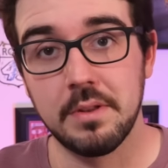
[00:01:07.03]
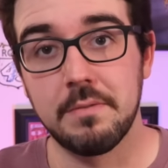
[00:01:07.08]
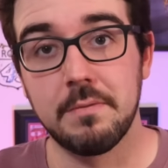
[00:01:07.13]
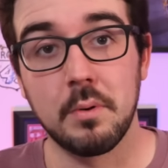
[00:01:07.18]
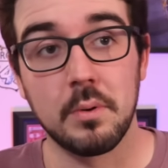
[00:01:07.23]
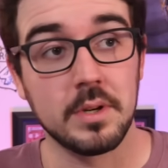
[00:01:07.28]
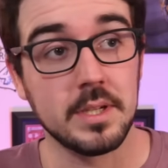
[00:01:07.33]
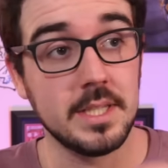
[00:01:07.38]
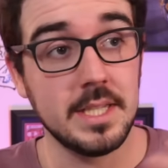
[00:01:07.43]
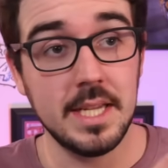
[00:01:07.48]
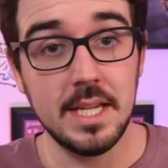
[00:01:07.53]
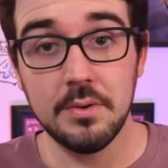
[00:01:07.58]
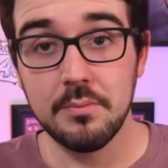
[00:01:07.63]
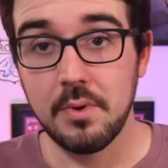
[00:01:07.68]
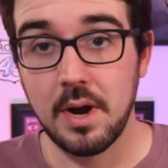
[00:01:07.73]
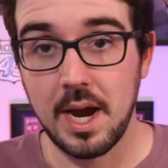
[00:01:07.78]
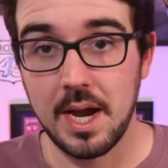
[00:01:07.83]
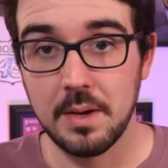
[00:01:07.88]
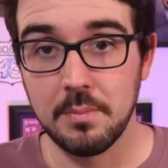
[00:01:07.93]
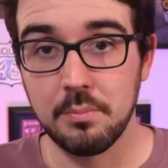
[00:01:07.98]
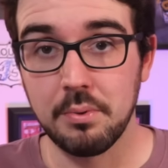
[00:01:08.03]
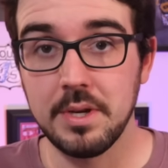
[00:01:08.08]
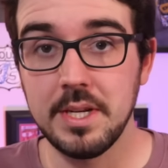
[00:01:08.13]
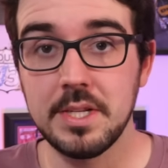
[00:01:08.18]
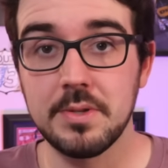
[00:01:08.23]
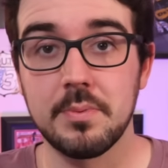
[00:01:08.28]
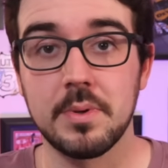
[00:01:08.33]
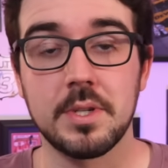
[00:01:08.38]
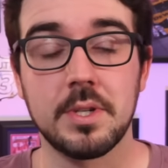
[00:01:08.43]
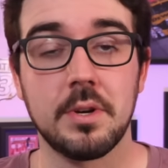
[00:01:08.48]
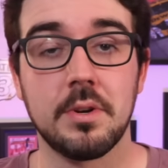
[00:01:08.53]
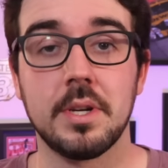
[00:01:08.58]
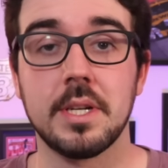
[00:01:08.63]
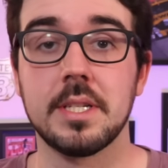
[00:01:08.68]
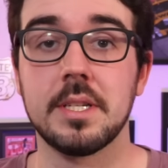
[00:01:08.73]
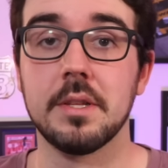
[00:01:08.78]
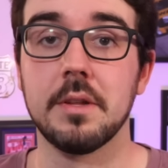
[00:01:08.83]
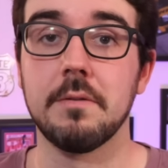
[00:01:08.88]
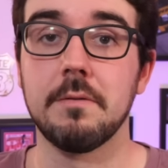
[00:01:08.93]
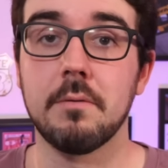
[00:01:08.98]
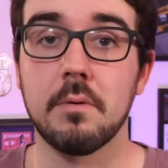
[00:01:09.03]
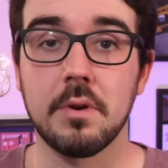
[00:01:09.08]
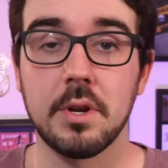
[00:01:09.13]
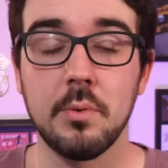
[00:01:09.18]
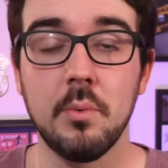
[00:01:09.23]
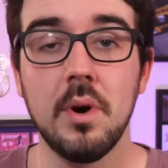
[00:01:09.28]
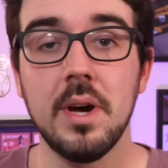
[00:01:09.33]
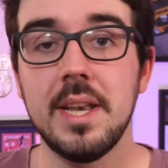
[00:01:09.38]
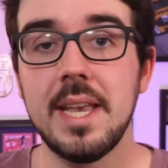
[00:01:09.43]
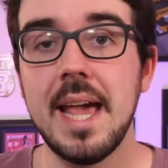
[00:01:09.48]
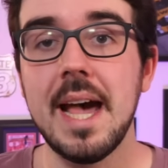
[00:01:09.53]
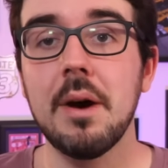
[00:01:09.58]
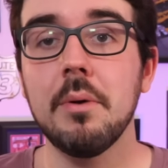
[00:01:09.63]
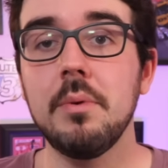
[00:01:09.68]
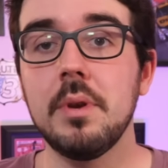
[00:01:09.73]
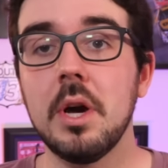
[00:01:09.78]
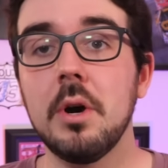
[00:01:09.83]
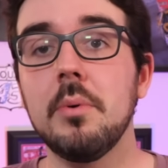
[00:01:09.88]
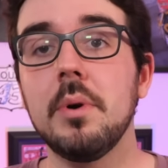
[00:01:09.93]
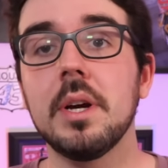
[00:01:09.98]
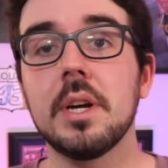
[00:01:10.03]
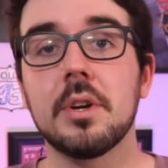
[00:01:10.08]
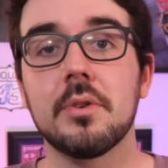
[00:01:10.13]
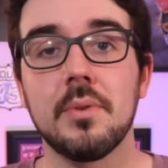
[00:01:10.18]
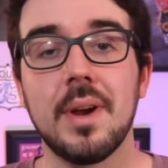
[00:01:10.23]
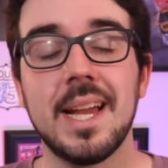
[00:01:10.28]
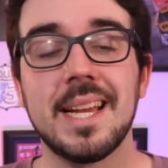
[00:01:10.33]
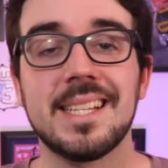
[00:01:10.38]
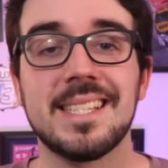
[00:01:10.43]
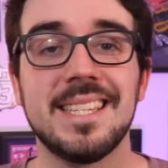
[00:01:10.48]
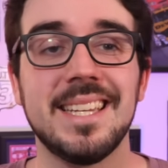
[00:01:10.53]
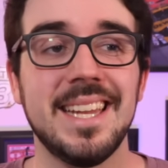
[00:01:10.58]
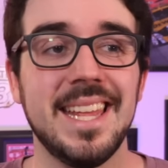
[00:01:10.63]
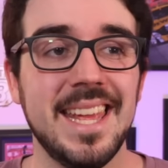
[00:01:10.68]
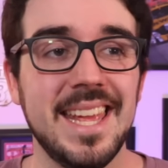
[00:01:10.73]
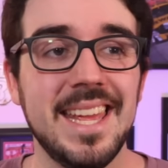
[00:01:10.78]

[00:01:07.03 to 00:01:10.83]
the 14, Ryan Preece returning to the 41, now Noah Gregson